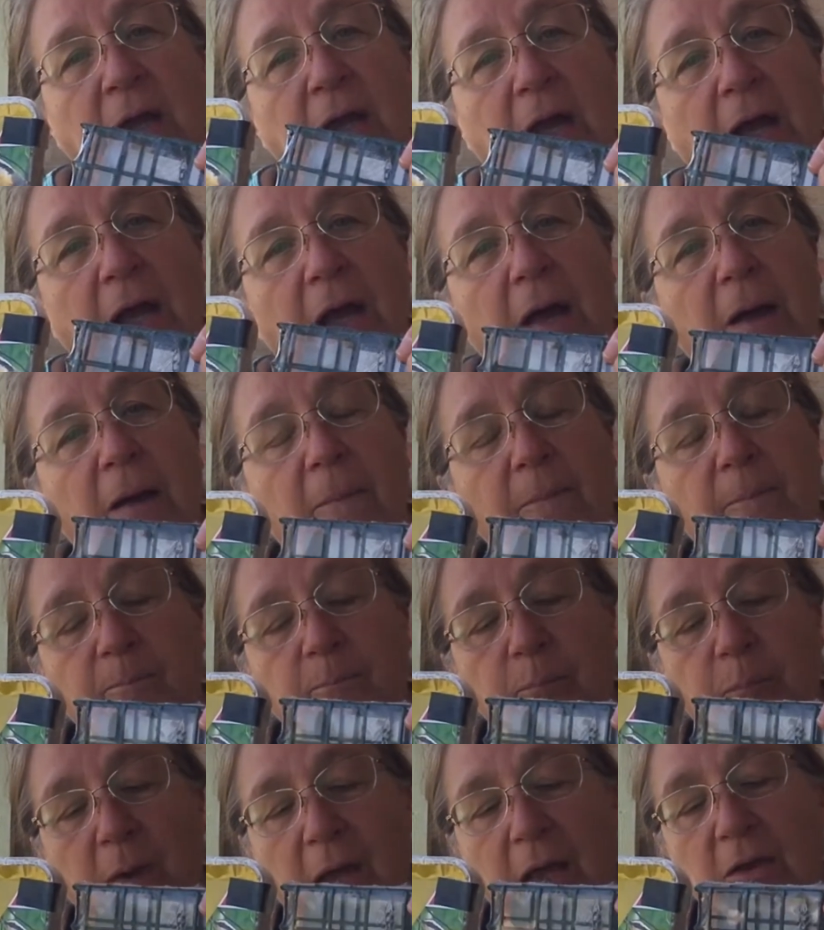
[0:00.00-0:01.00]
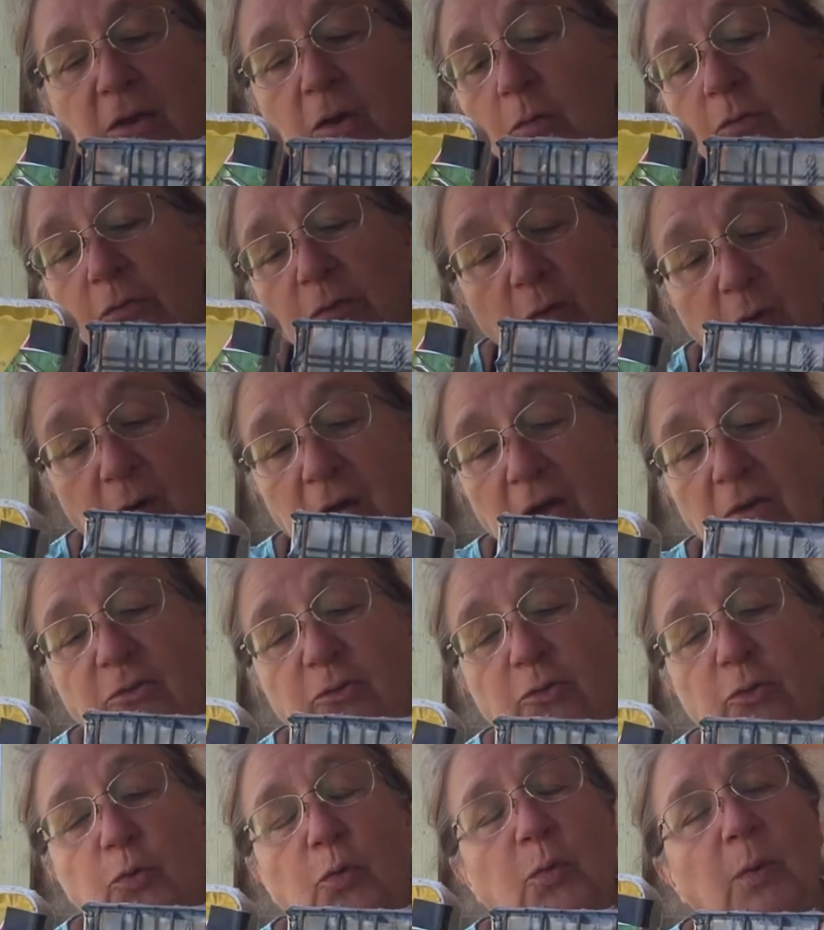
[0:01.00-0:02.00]
And those are nice
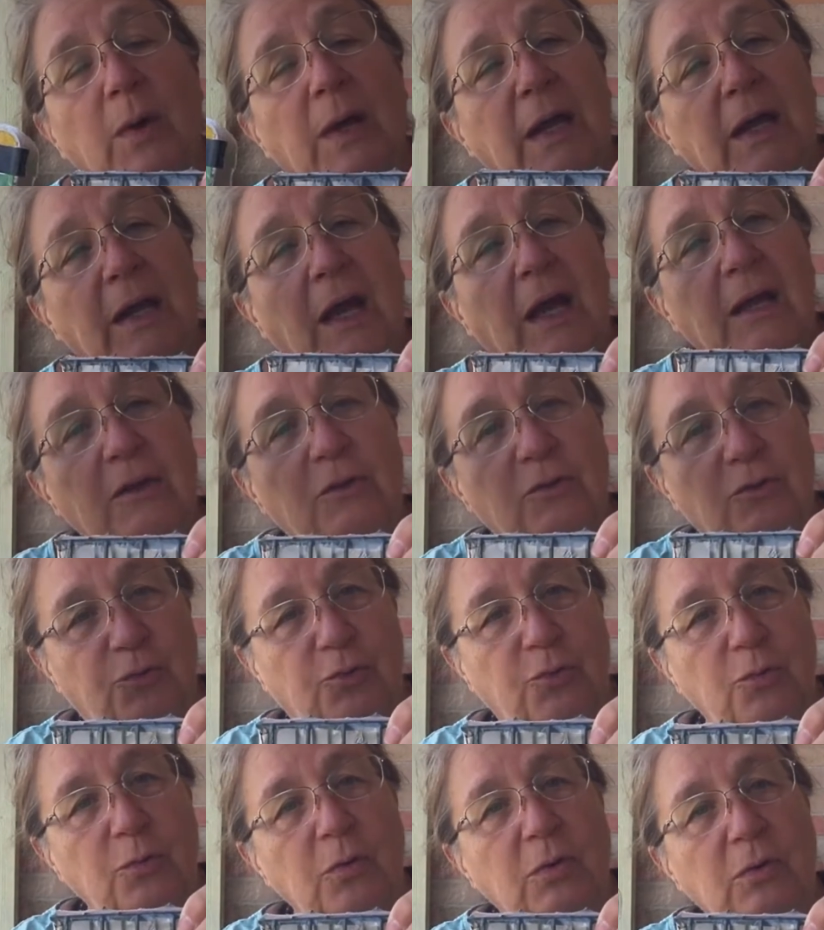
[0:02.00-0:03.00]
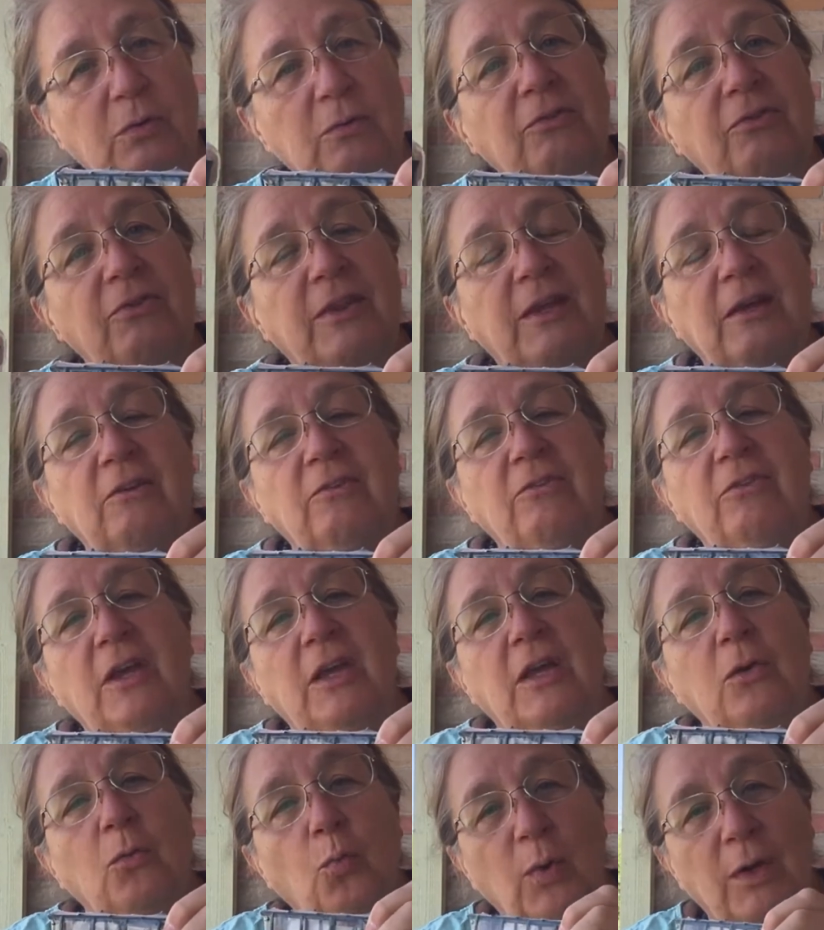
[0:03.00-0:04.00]
too, and I do use these
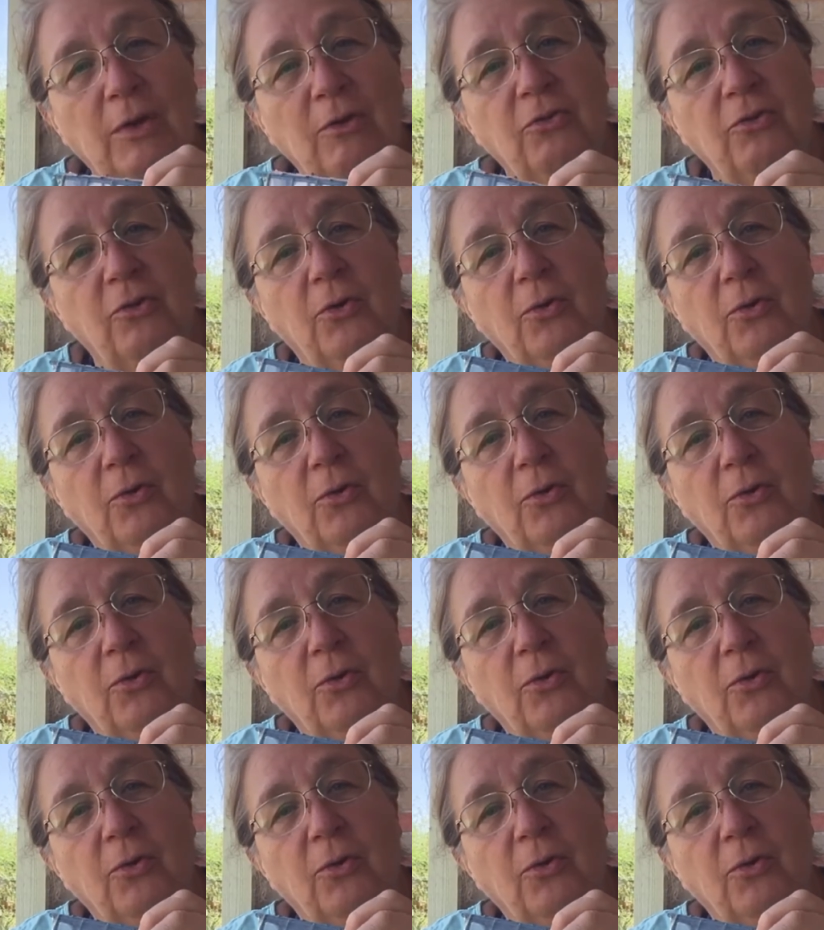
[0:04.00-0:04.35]
in winter